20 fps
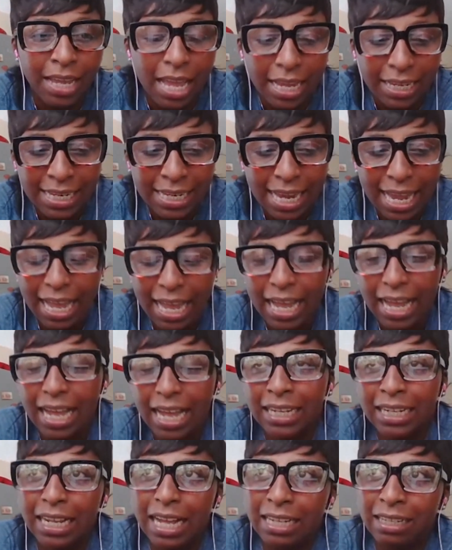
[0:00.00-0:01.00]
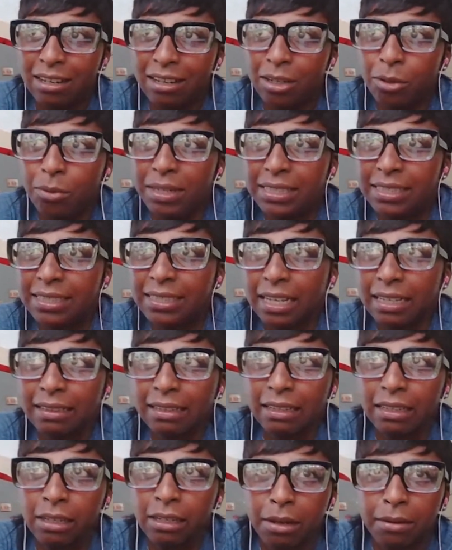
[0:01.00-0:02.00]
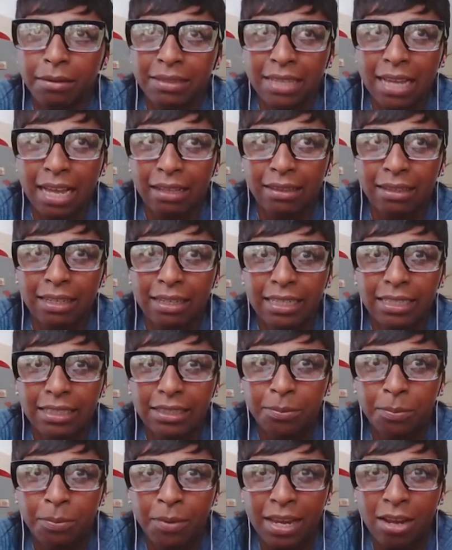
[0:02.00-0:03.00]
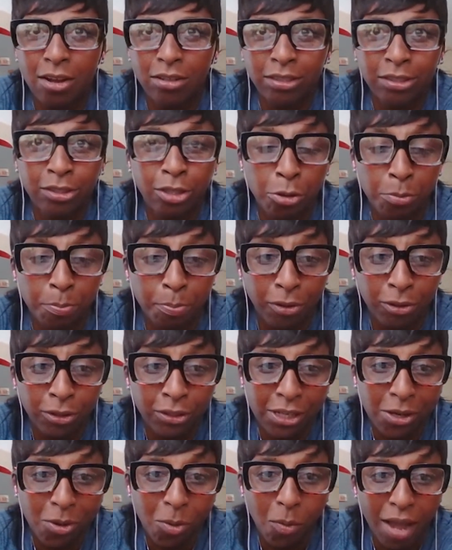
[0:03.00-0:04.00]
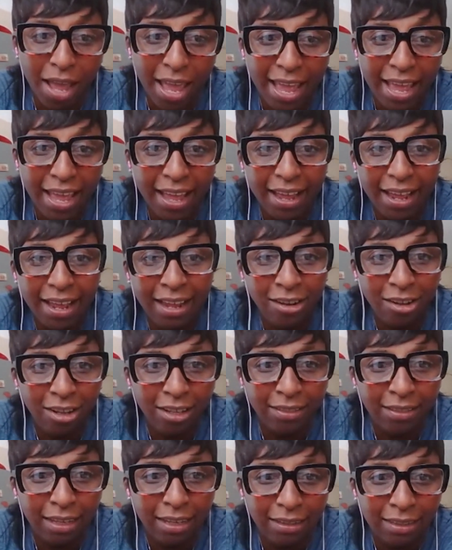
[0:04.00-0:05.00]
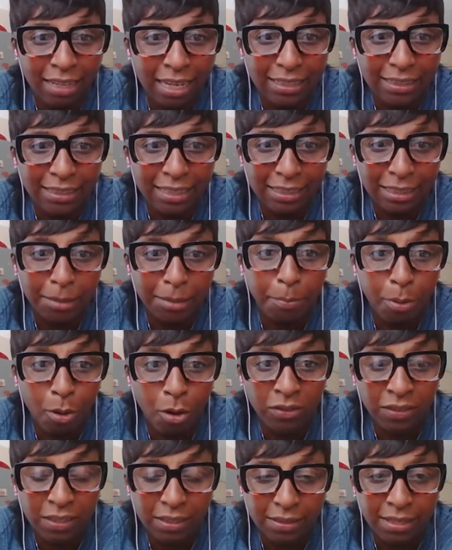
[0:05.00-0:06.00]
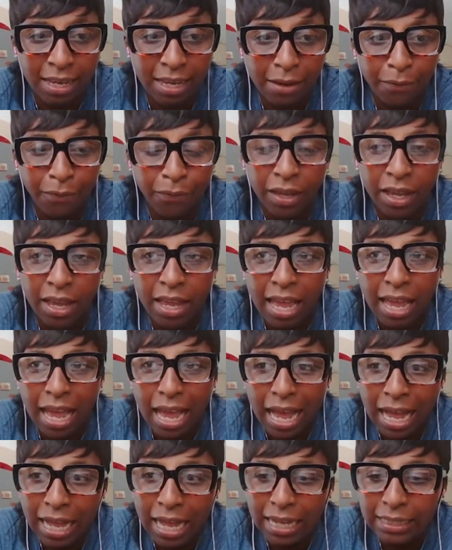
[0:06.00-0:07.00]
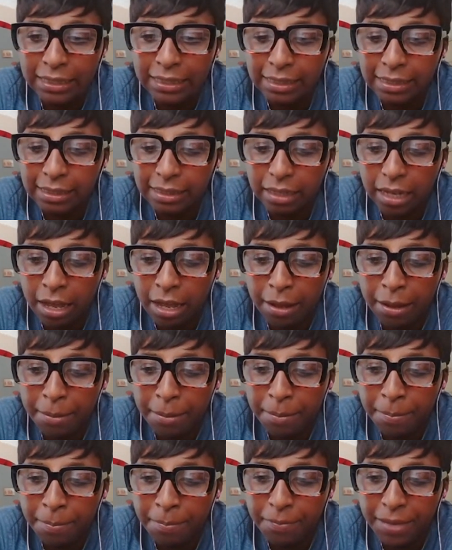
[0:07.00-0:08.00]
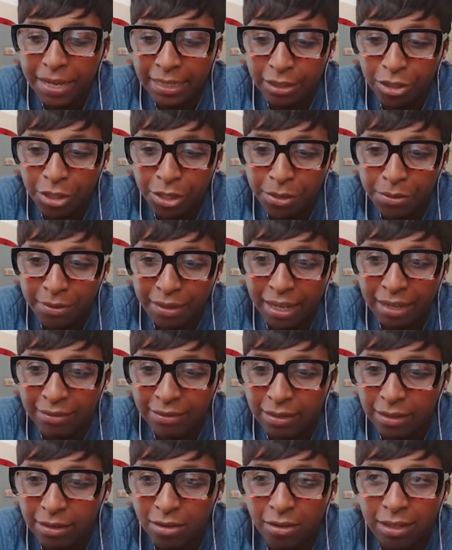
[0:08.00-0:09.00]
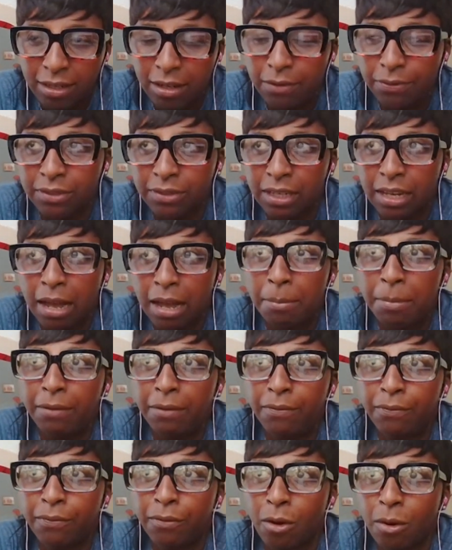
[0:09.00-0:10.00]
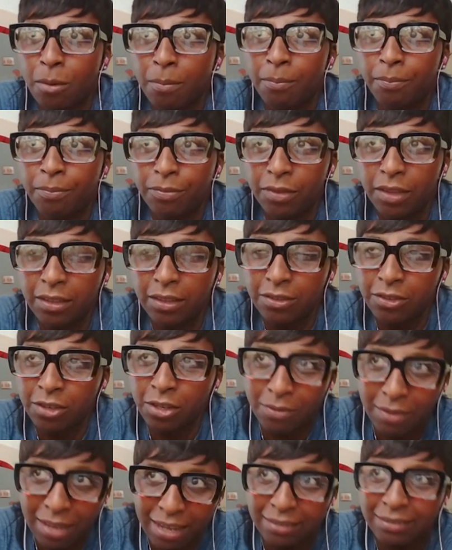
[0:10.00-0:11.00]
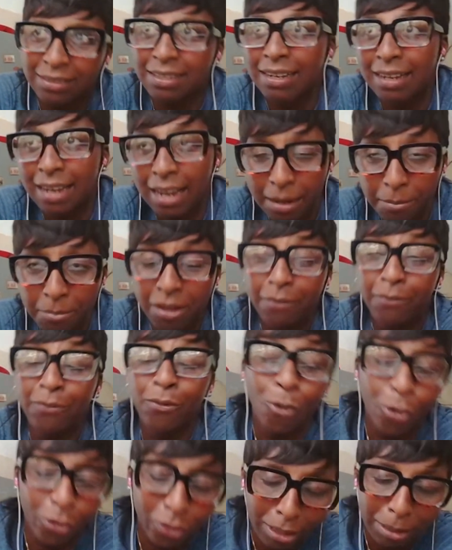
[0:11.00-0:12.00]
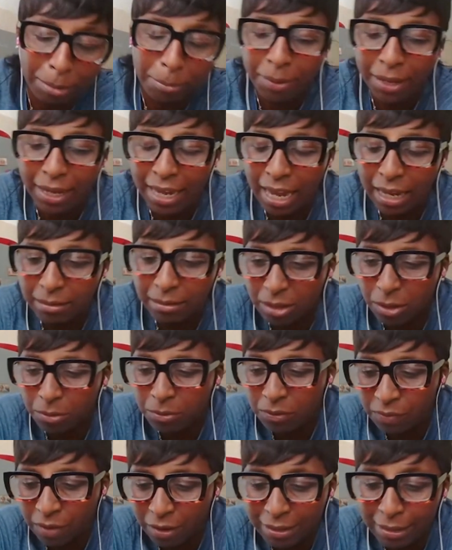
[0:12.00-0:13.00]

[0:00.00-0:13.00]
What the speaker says: Yeah, and I always say that, as athletes, we are so body aware, and I think that's a positive. And in 2009, after coming from 2008, my fourth Olympic Games, I was very